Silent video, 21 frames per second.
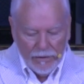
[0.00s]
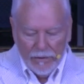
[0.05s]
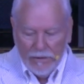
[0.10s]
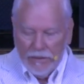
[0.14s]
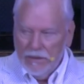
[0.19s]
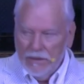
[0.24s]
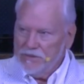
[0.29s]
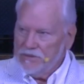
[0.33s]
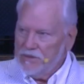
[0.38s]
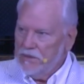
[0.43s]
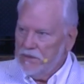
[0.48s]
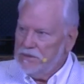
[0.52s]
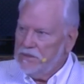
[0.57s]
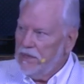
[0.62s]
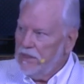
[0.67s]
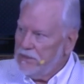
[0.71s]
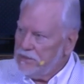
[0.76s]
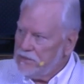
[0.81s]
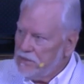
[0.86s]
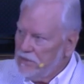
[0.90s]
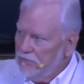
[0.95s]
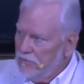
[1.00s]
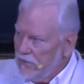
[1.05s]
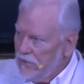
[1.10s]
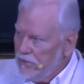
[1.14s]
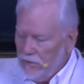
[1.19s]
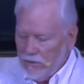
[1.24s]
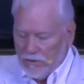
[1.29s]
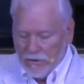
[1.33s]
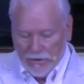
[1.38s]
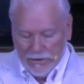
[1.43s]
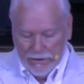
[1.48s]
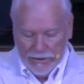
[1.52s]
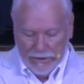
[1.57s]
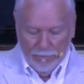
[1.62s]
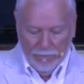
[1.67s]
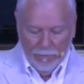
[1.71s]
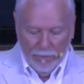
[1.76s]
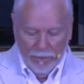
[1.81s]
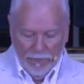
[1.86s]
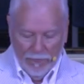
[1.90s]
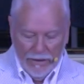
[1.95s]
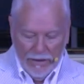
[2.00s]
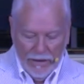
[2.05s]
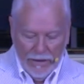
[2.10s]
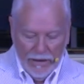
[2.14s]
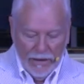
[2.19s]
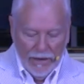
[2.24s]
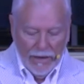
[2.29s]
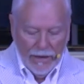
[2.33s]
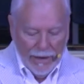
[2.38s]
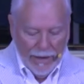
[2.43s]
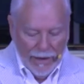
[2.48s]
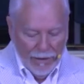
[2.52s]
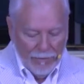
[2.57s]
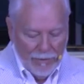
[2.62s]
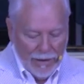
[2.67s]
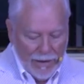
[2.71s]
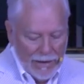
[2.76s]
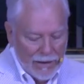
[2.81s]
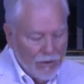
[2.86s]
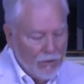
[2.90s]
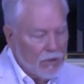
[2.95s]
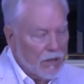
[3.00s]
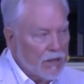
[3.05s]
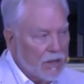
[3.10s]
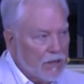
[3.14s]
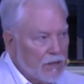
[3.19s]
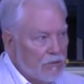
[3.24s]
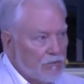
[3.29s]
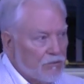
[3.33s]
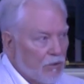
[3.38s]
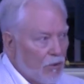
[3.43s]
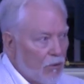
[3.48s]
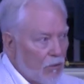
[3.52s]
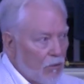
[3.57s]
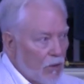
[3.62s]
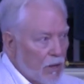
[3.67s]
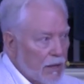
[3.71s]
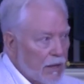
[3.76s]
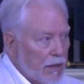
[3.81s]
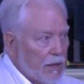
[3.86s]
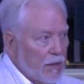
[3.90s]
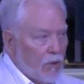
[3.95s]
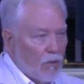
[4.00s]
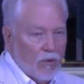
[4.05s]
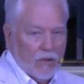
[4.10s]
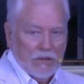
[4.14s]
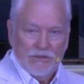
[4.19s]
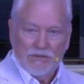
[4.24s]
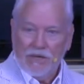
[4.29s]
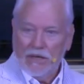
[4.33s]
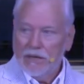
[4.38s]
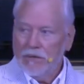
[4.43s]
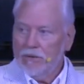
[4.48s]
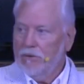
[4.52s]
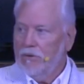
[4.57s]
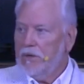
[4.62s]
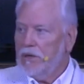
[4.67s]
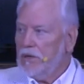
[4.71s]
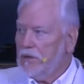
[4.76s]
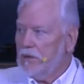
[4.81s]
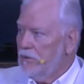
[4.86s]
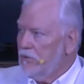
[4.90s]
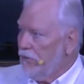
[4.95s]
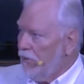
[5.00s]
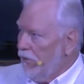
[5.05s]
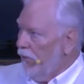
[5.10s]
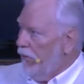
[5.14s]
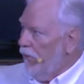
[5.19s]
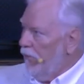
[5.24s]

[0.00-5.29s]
is the test of authority. Am I going to control it or is it going to control